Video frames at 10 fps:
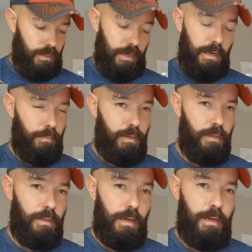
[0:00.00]
scar
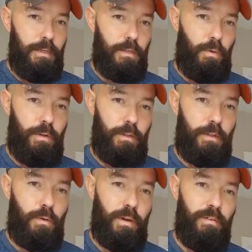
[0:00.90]
because that is
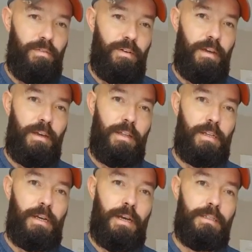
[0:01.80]
quite, quite thick, the
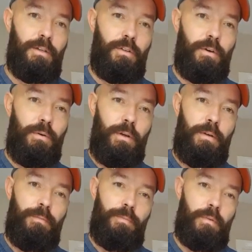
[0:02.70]
scar tissue.
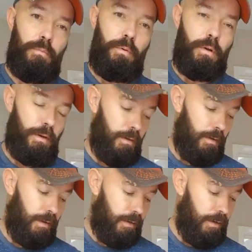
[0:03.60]
But
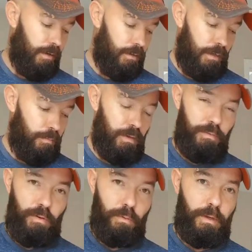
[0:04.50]
again, it's only been
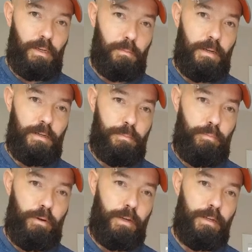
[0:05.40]
a few weeks, mine's
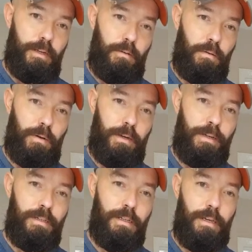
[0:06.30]
breaking down quite
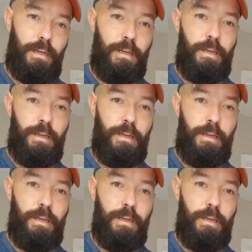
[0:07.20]
nicely.